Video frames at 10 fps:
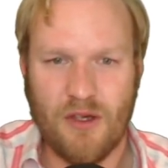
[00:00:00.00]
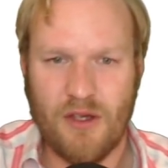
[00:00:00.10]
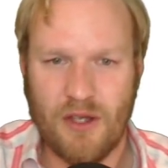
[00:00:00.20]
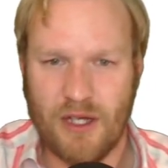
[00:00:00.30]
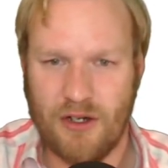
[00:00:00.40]

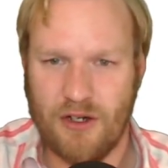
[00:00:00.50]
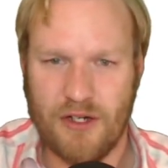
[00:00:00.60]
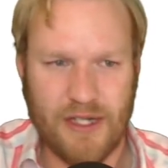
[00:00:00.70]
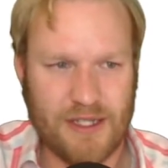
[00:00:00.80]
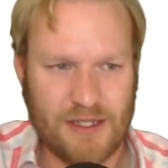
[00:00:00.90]
Now,
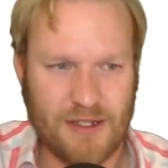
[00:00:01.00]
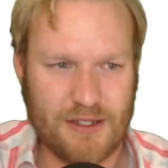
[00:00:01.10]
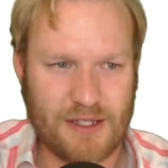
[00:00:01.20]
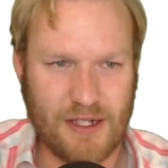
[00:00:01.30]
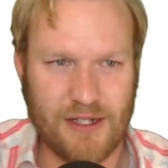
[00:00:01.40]
as an
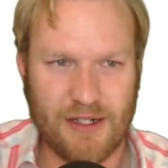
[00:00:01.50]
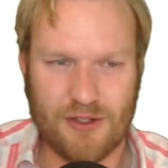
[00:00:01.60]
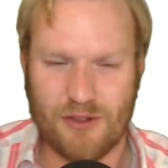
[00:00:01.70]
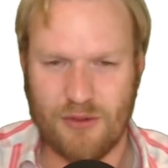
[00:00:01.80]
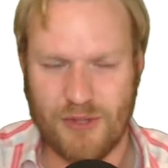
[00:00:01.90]
aside,
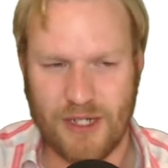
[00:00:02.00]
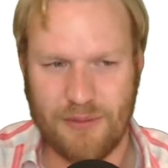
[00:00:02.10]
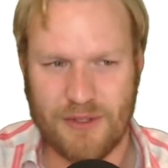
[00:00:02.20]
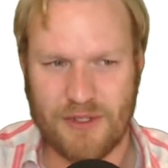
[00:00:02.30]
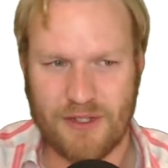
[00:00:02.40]
what
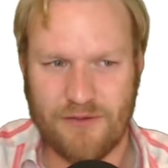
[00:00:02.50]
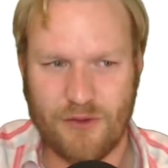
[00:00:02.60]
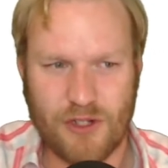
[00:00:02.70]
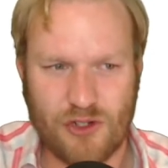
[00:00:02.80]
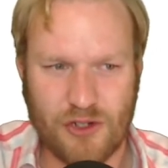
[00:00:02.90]
happens if
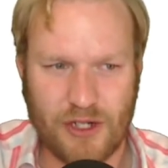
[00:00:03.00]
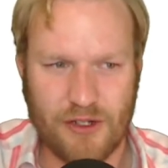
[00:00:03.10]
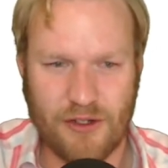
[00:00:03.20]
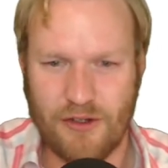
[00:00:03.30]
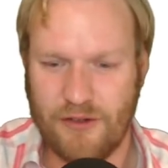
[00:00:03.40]
we're trying
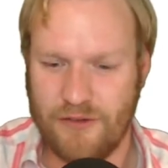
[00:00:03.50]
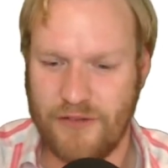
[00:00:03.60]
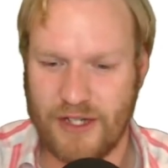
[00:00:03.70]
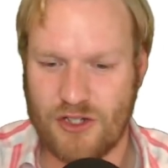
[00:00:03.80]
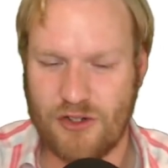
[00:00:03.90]
to
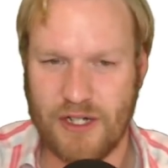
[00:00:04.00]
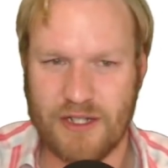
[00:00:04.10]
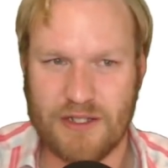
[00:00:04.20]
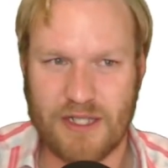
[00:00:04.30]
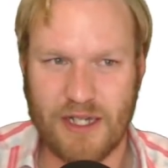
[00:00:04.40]
factorize,
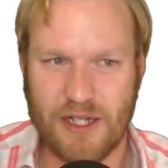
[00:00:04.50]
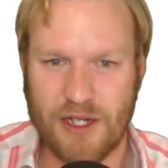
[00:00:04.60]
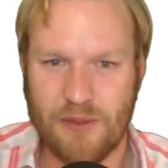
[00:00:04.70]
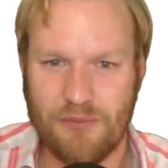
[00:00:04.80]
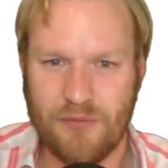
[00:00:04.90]
say,
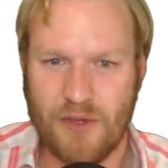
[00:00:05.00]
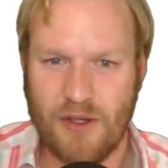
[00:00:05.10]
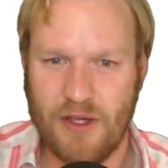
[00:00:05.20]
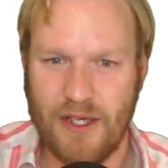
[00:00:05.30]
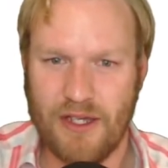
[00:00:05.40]

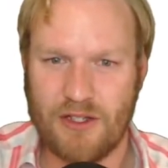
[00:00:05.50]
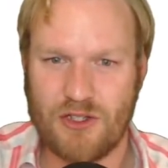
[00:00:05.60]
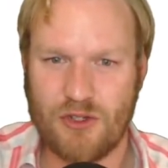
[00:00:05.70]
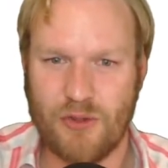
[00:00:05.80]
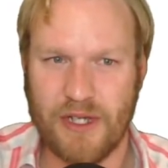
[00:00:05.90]
x
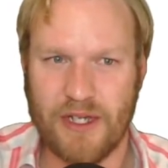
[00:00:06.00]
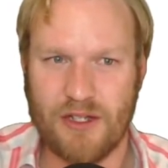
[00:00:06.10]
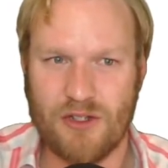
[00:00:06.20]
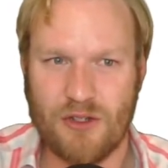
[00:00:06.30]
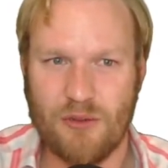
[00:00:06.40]

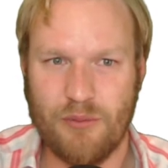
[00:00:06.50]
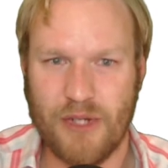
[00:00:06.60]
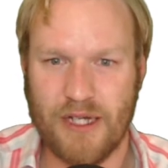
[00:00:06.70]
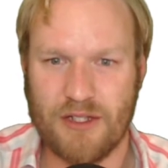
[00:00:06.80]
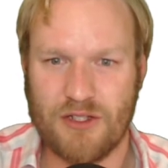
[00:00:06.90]
squared
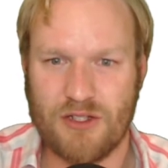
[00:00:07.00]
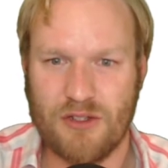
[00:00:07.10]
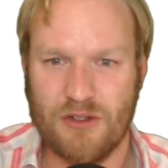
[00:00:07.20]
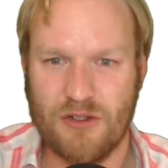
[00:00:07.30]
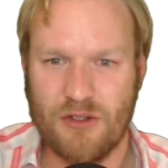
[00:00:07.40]
plus
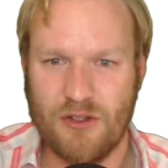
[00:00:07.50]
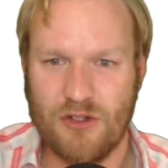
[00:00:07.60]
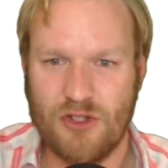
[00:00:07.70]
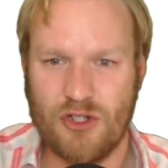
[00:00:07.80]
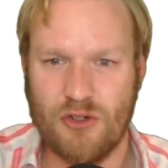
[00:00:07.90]

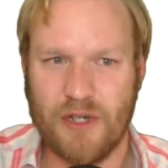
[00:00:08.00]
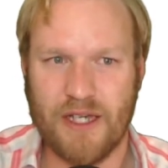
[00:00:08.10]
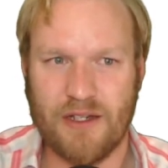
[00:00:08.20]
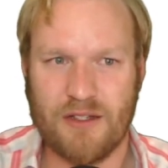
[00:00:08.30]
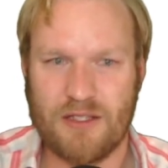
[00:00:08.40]

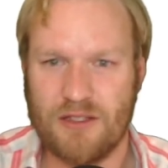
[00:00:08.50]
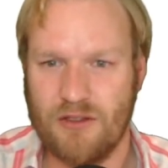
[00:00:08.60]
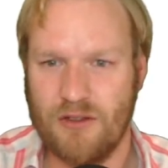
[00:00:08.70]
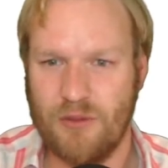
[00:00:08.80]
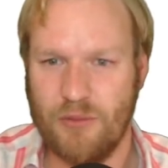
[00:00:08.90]
2x
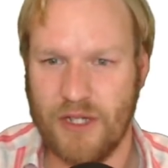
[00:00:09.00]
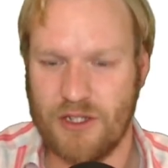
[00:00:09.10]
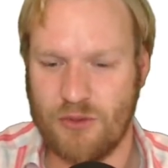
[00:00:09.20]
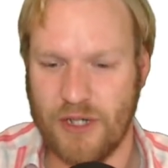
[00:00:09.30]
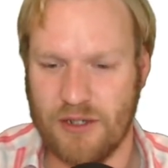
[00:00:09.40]
plus
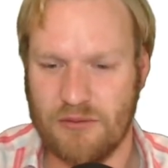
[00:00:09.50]
1?